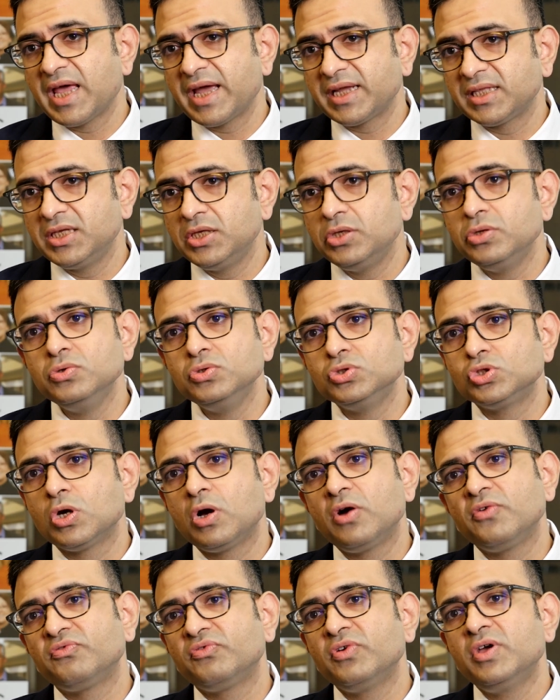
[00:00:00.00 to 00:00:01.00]
like the use
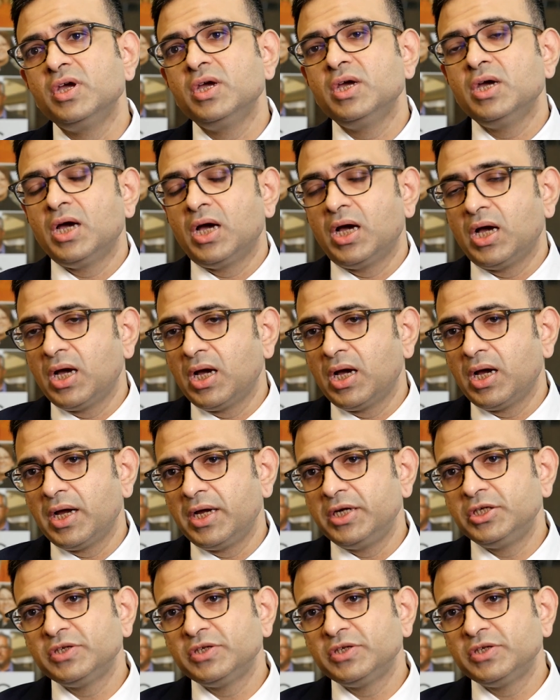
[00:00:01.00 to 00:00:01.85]
of uh,